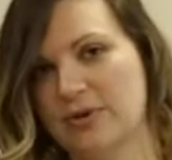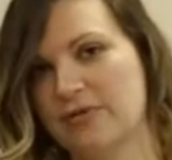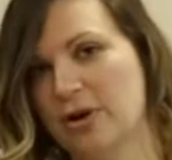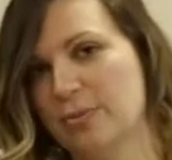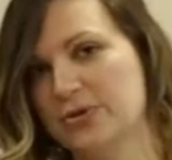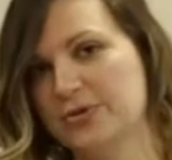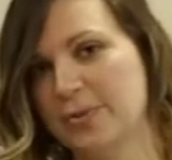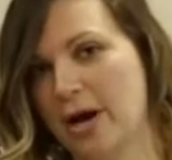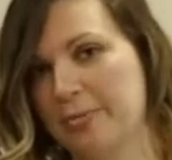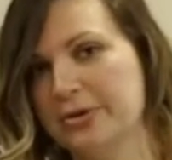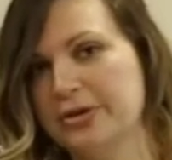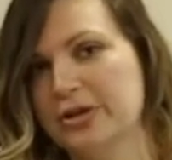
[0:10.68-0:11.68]
one of our most
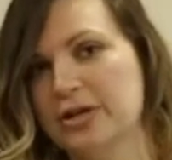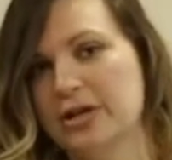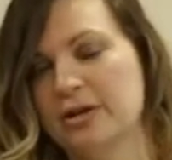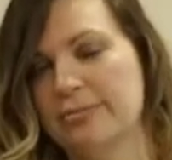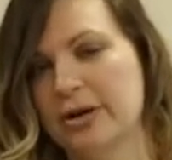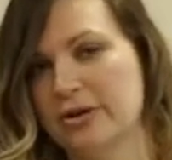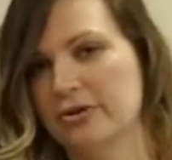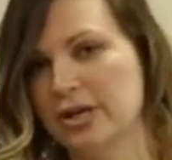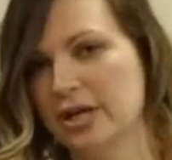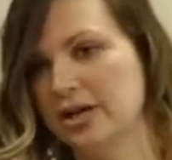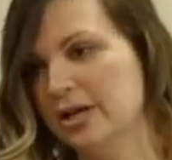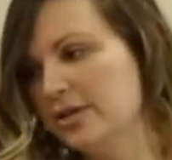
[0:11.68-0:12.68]
popular buckle
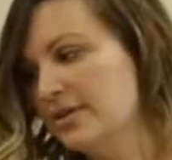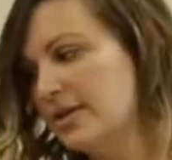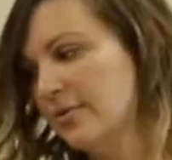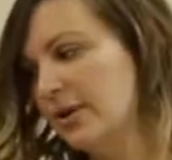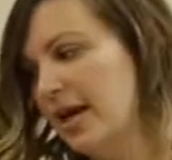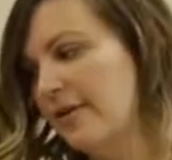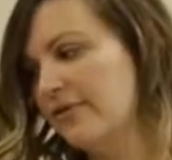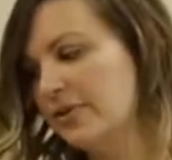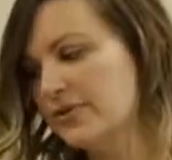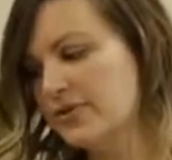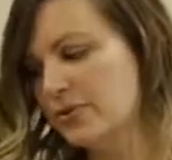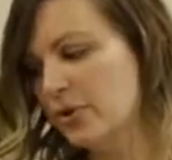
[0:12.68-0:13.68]
carriers that we have in
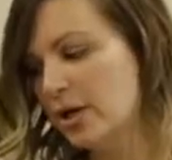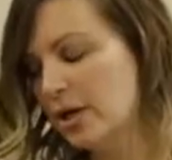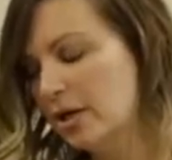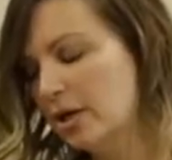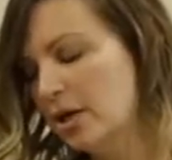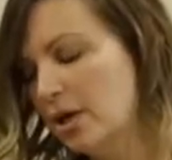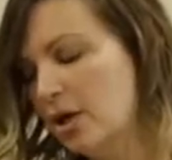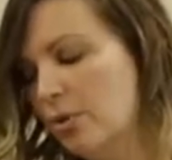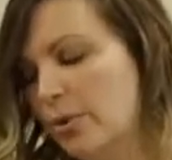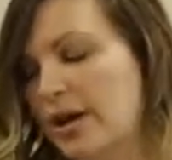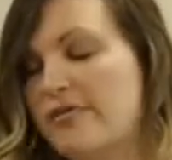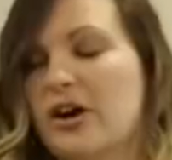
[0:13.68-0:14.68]
the store.
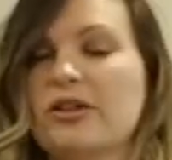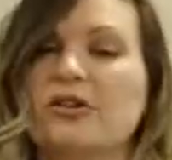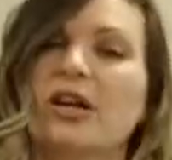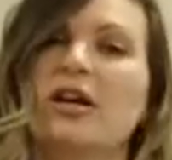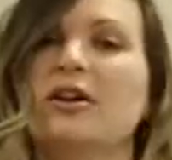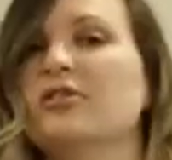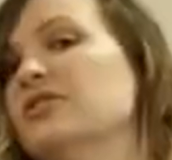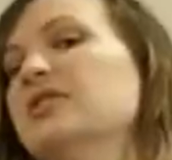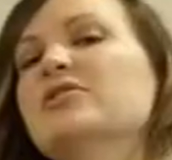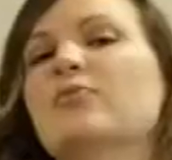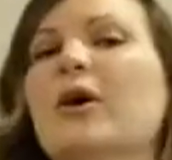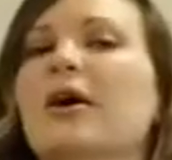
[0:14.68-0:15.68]
We have other carriers
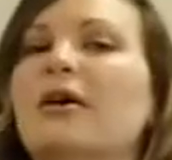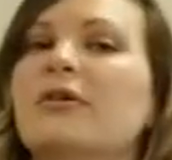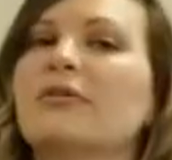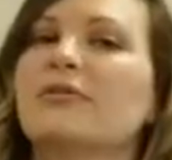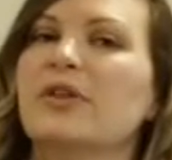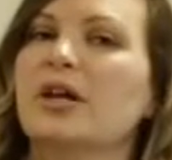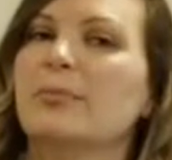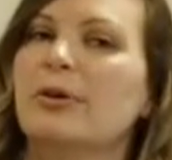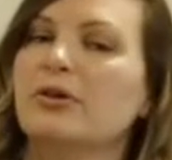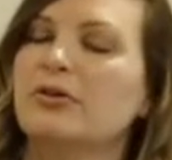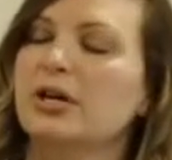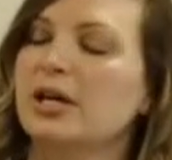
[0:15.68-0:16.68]
as well that are
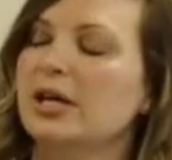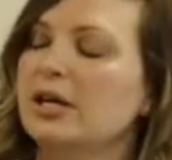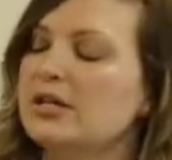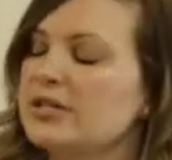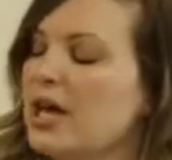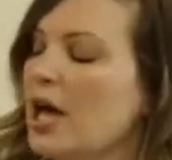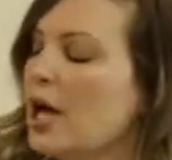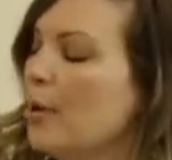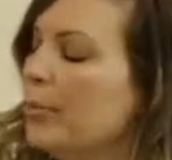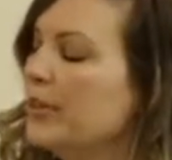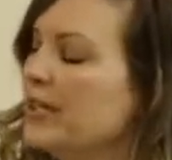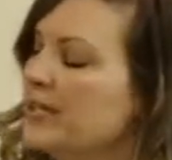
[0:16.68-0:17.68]
buckle carriers,
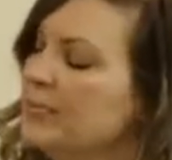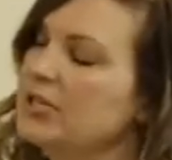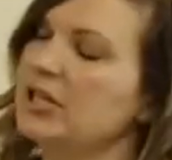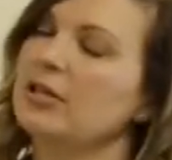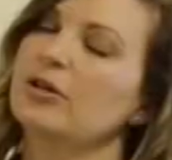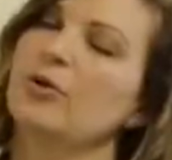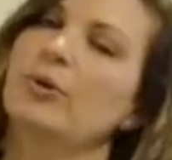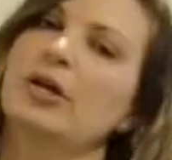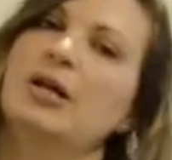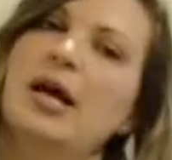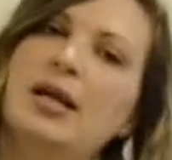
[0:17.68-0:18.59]
but this particular one